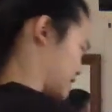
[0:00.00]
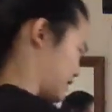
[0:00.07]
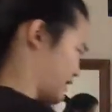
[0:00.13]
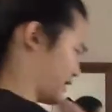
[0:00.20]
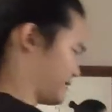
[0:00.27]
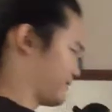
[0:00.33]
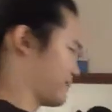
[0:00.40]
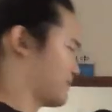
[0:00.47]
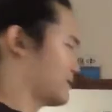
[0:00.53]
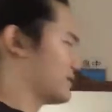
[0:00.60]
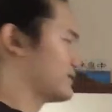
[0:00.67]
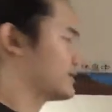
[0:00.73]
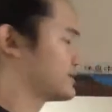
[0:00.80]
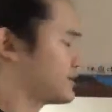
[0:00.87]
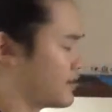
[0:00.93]
All right,
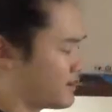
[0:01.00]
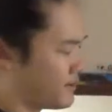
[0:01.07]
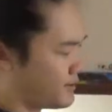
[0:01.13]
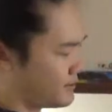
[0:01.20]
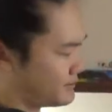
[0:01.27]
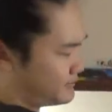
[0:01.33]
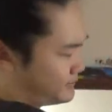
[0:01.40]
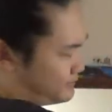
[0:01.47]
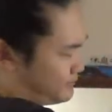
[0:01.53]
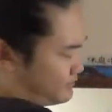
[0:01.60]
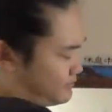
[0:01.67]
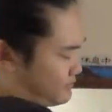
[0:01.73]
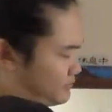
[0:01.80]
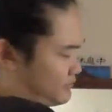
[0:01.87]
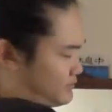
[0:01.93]
so
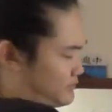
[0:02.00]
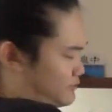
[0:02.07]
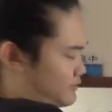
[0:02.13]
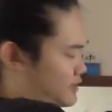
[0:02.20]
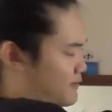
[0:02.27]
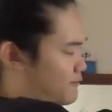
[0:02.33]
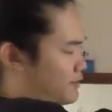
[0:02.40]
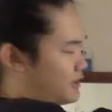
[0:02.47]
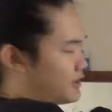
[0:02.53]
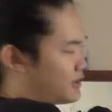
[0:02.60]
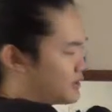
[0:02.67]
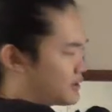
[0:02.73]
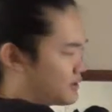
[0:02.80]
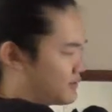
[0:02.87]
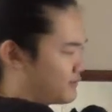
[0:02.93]
what I'm really
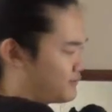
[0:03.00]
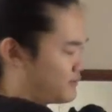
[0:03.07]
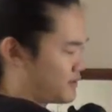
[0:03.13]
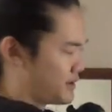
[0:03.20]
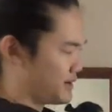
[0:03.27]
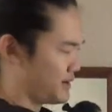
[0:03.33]
looking for